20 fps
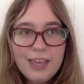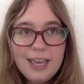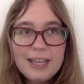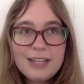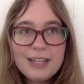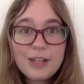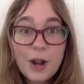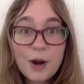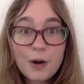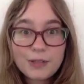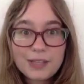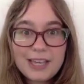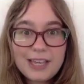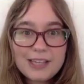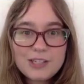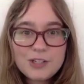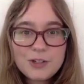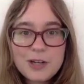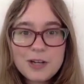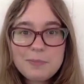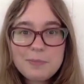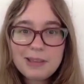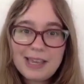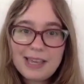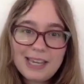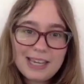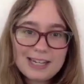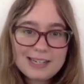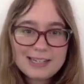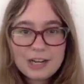not only history but like
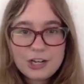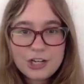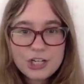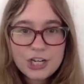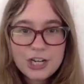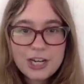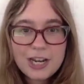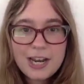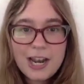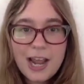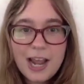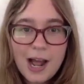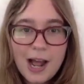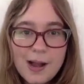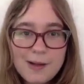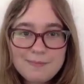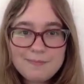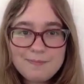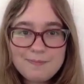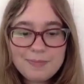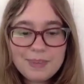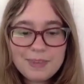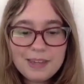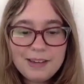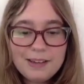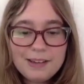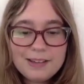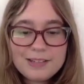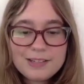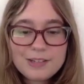contention
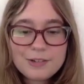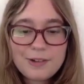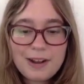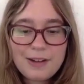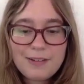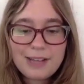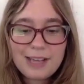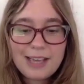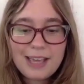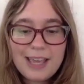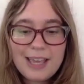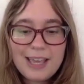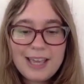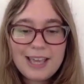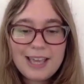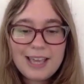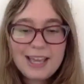surrounding it.